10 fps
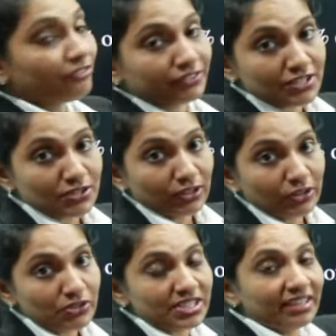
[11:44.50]
of the
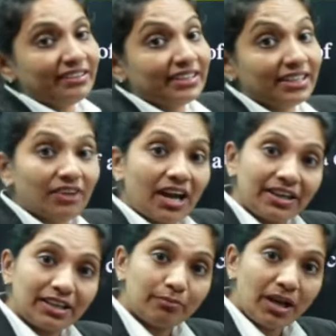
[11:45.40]
solution
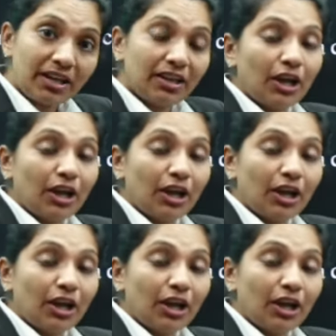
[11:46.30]
divided by